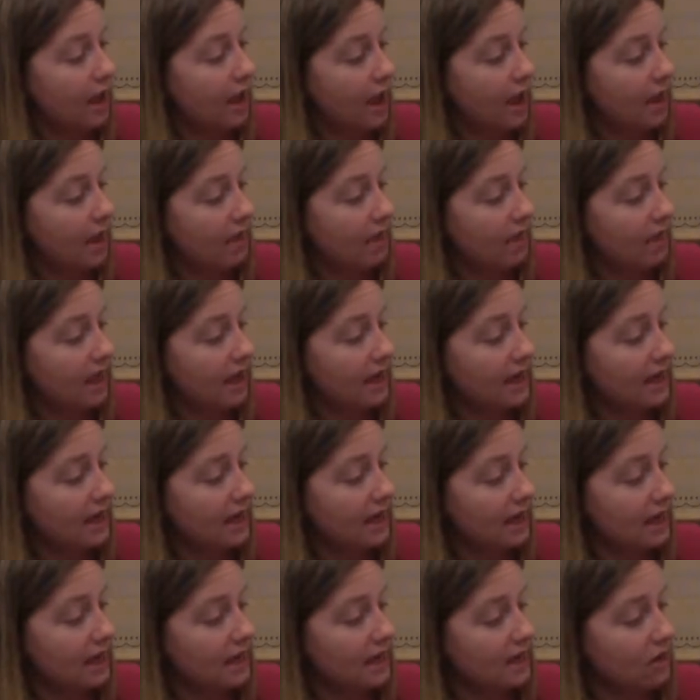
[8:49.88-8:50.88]
And that
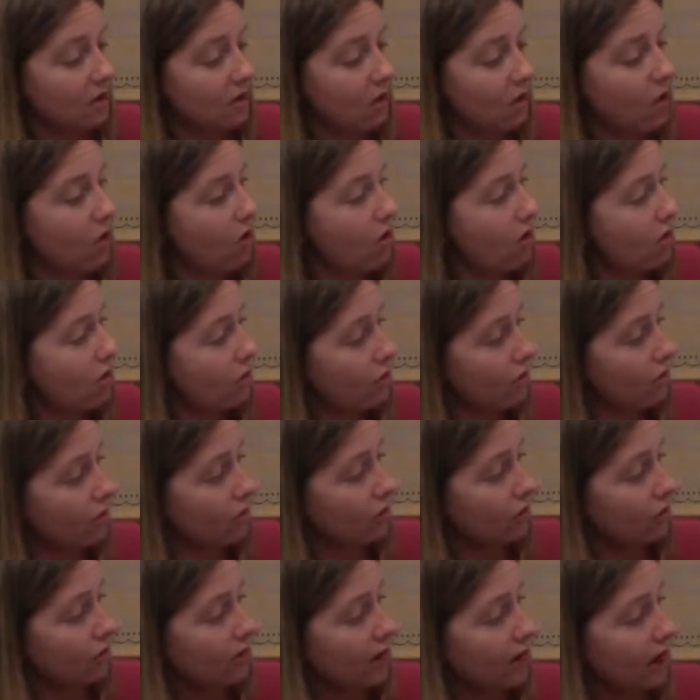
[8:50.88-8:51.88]
in all
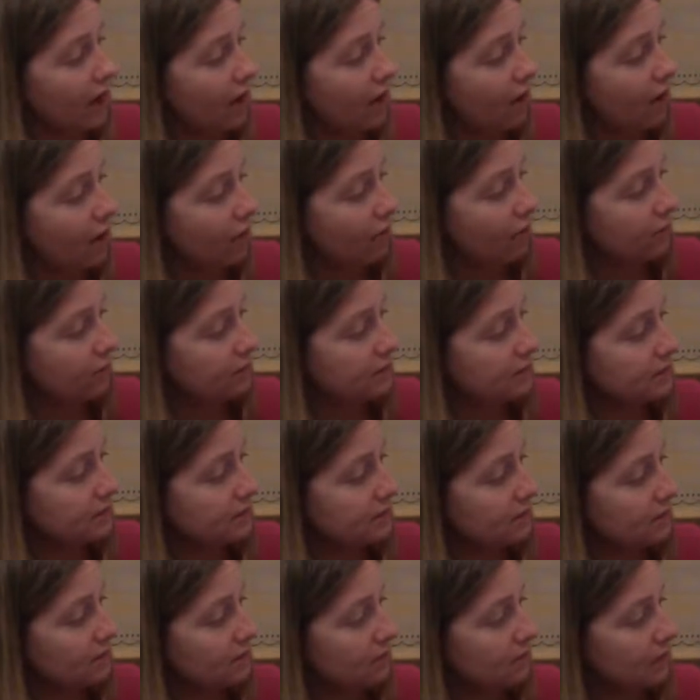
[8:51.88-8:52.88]
word
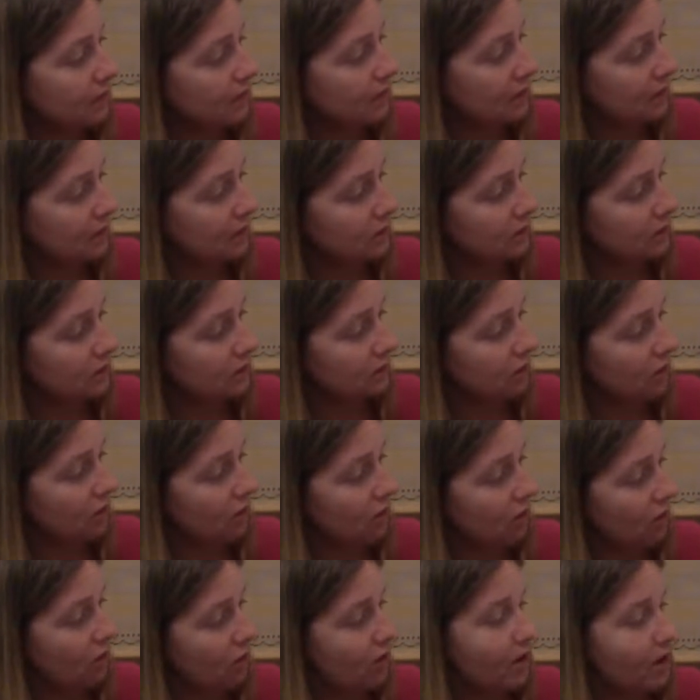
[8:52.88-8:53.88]
helps me to
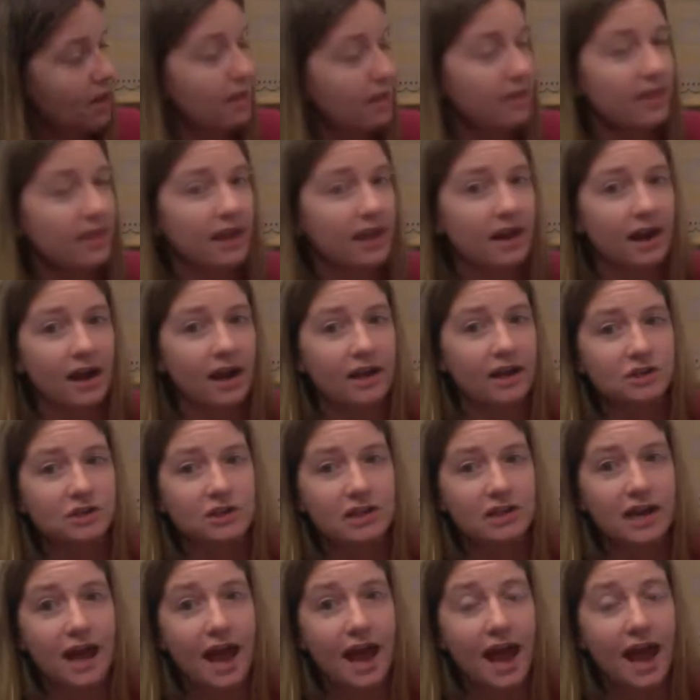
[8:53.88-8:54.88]
know that I
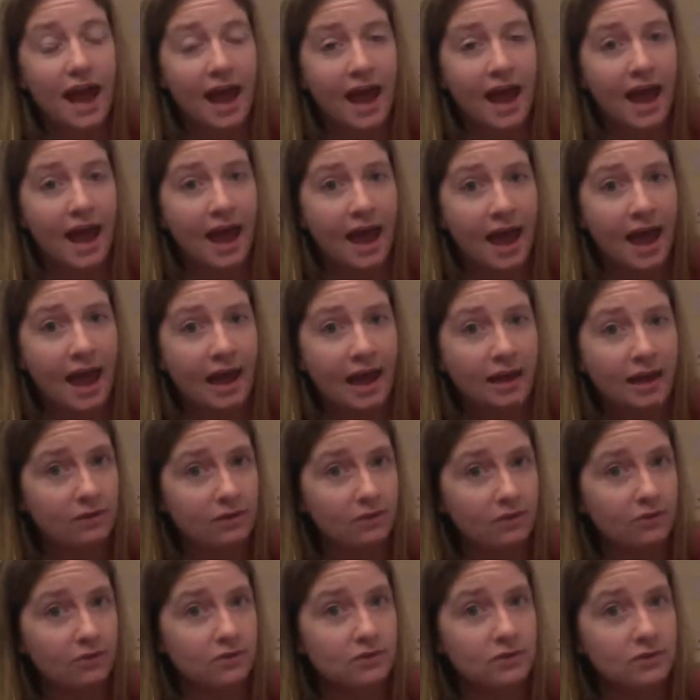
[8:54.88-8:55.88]
should add
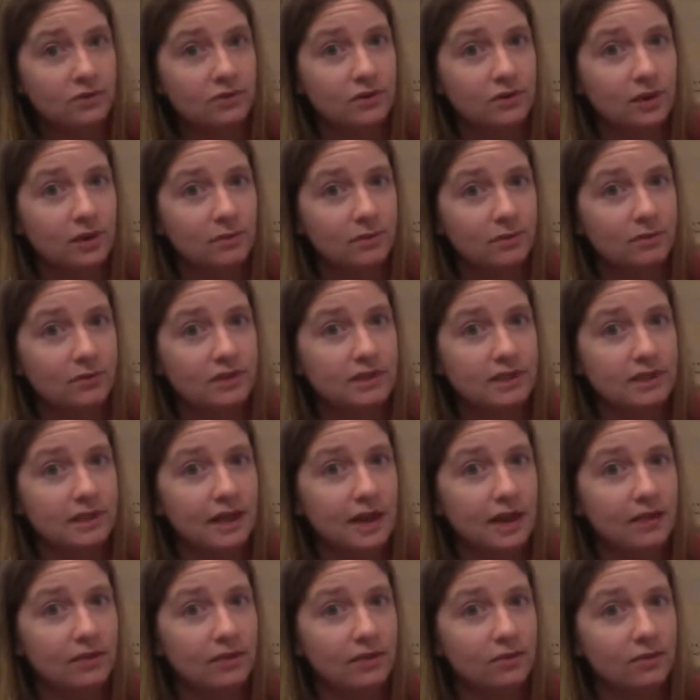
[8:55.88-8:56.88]
those 2 numbers
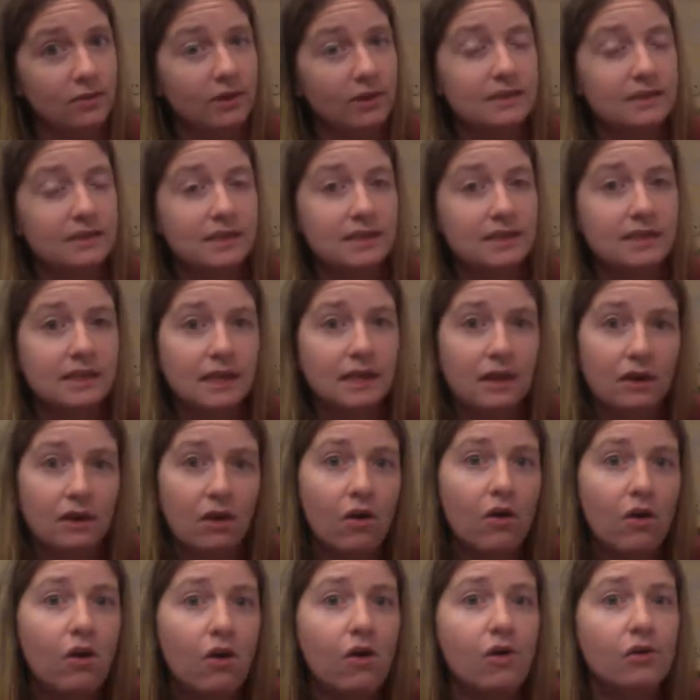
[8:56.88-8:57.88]
together. When it says in
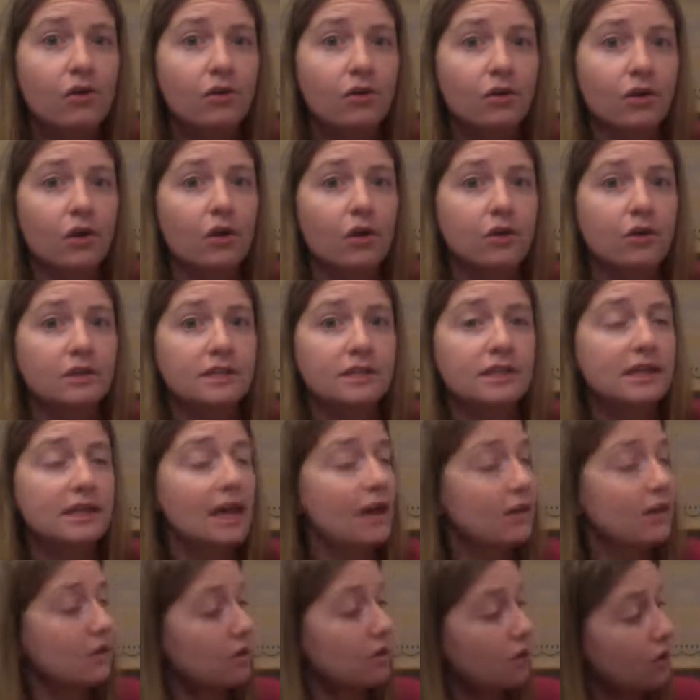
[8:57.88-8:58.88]
all or all
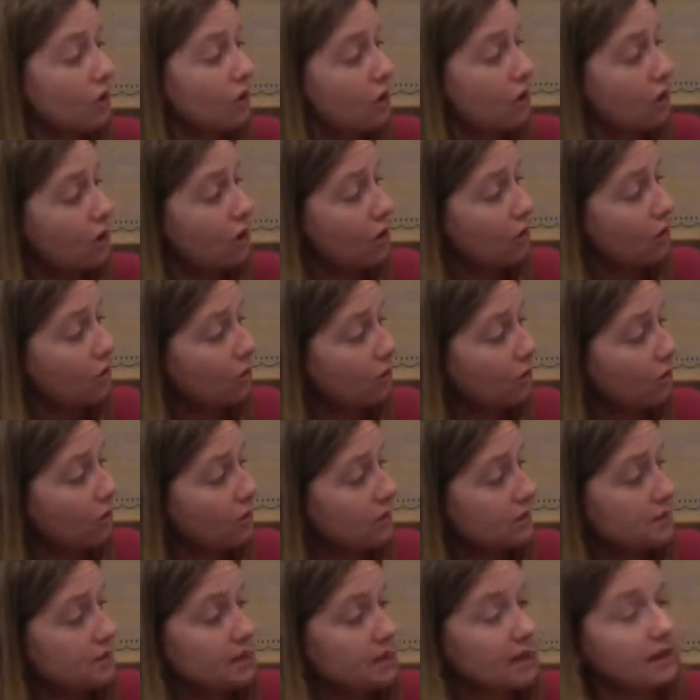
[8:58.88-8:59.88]
together, we're
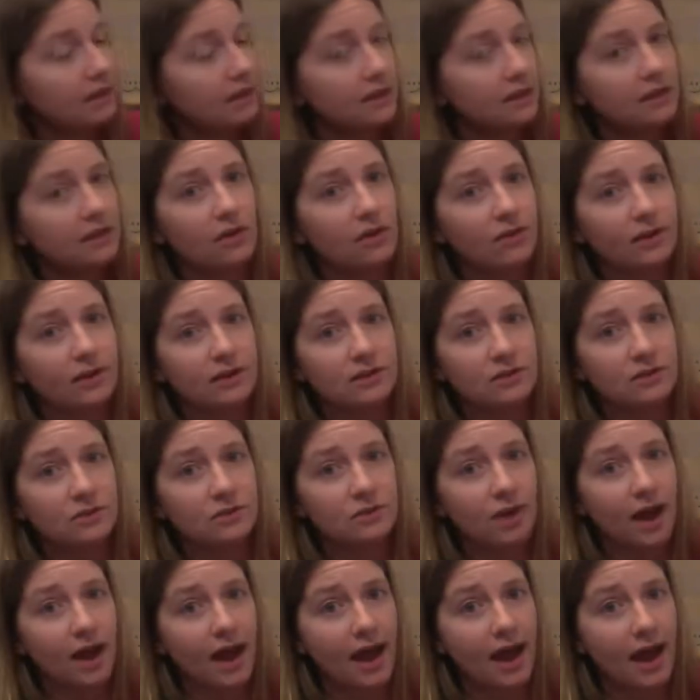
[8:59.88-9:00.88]
most likely going
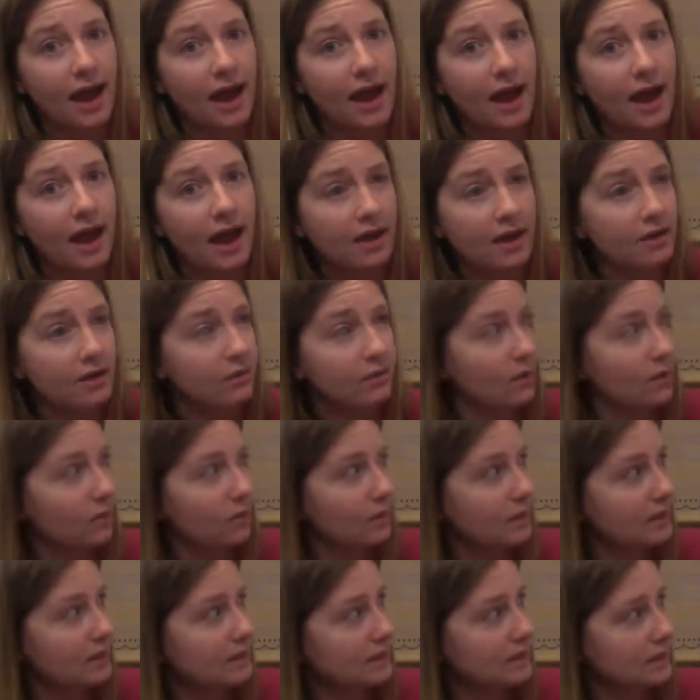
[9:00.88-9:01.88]
to add
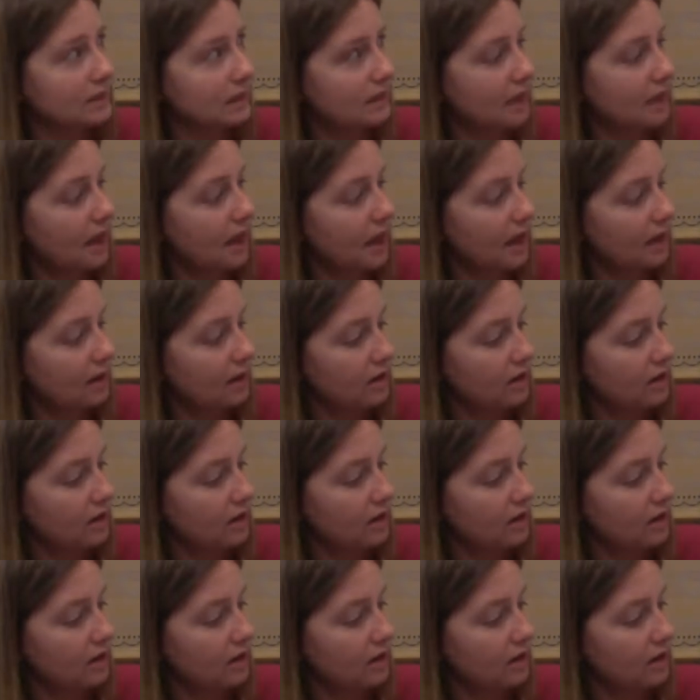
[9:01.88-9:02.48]
when we see that.